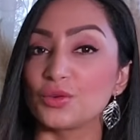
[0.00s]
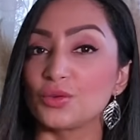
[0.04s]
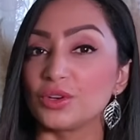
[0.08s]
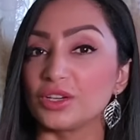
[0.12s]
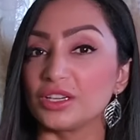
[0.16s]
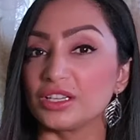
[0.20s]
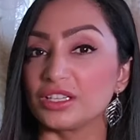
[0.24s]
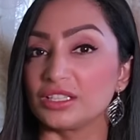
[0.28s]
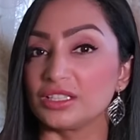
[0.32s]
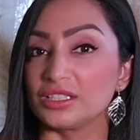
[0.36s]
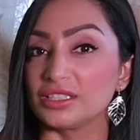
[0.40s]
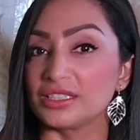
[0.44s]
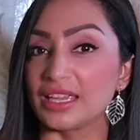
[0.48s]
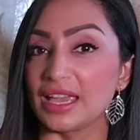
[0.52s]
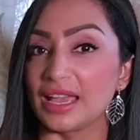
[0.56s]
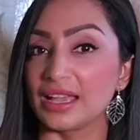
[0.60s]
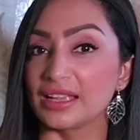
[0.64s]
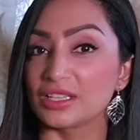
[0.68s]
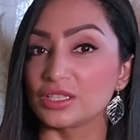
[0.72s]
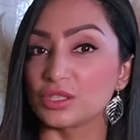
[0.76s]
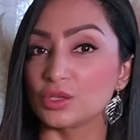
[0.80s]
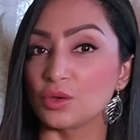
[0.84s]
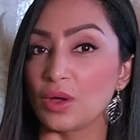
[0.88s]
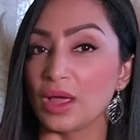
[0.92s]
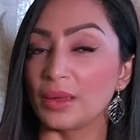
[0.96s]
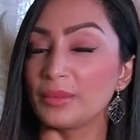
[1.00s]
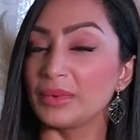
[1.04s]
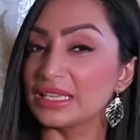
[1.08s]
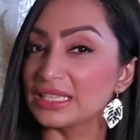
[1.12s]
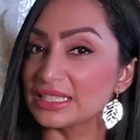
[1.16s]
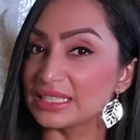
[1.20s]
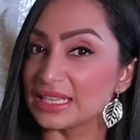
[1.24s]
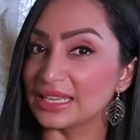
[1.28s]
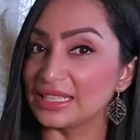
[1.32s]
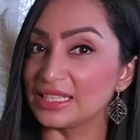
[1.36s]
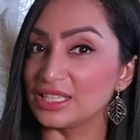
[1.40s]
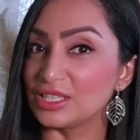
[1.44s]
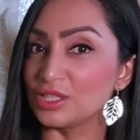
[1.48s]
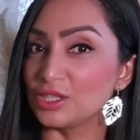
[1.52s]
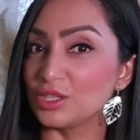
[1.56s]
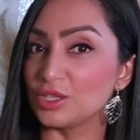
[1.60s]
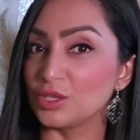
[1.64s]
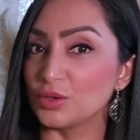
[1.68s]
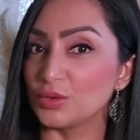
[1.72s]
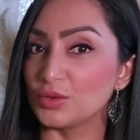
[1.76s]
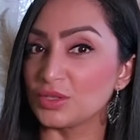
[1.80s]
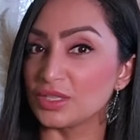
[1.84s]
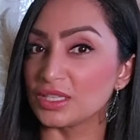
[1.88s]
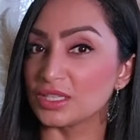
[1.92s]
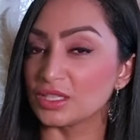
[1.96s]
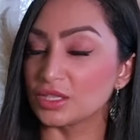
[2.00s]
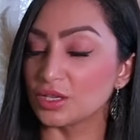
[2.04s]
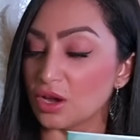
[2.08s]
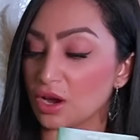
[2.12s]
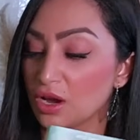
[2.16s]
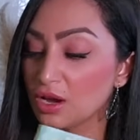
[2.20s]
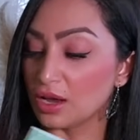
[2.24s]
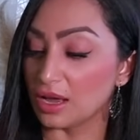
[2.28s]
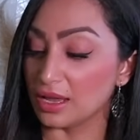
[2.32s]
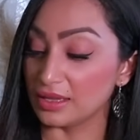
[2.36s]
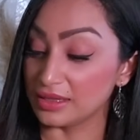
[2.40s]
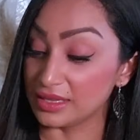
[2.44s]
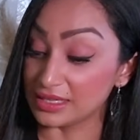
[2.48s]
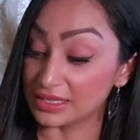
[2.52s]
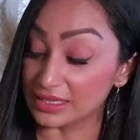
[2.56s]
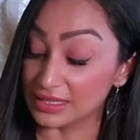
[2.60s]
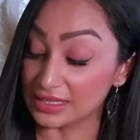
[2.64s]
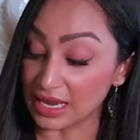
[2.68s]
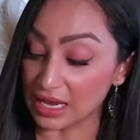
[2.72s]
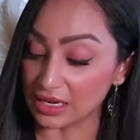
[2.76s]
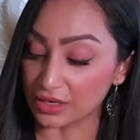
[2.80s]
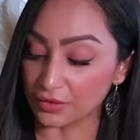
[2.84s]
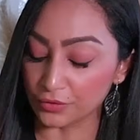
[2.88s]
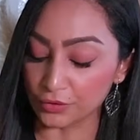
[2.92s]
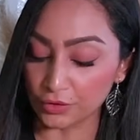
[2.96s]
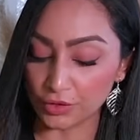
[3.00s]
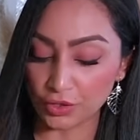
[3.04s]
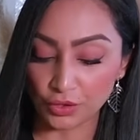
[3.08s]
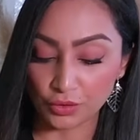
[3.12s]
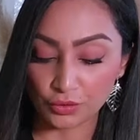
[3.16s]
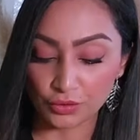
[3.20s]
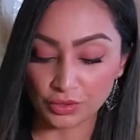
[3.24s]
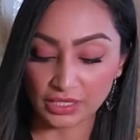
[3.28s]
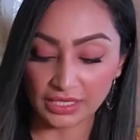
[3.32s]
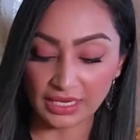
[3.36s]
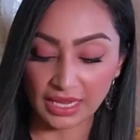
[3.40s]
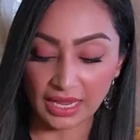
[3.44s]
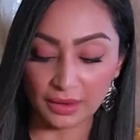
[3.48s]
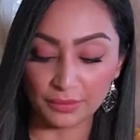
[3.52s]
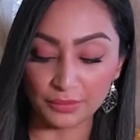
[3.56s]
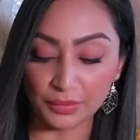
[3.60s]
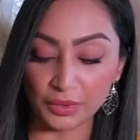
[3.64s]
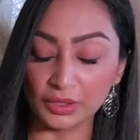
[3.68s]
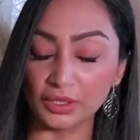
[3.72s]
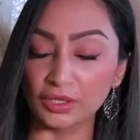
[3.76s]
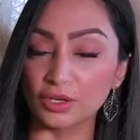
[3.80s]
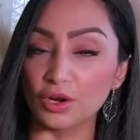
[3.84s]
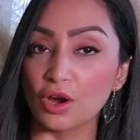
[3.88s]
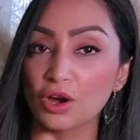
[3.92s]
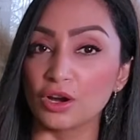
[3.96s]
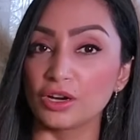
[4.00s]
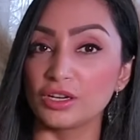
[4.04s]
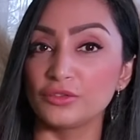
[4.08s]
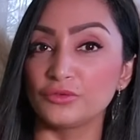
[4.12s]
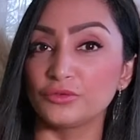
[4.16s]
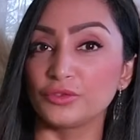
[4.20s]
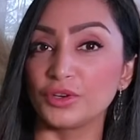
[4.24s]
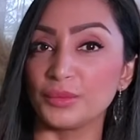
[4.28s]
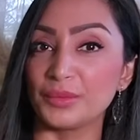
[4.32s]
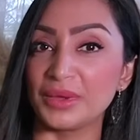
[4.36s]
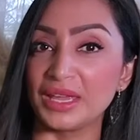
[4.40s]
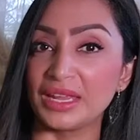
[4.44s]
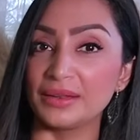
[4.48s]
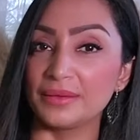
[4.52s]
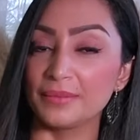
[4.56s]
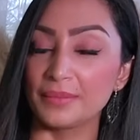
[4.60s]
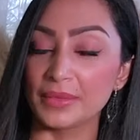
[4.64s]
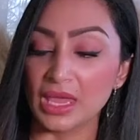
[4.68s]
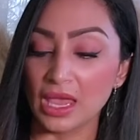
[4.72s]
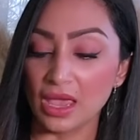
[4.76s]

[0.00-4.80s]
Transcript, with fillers: Oracle deck. So I'm excited to use this deck for you today and pull a card from it.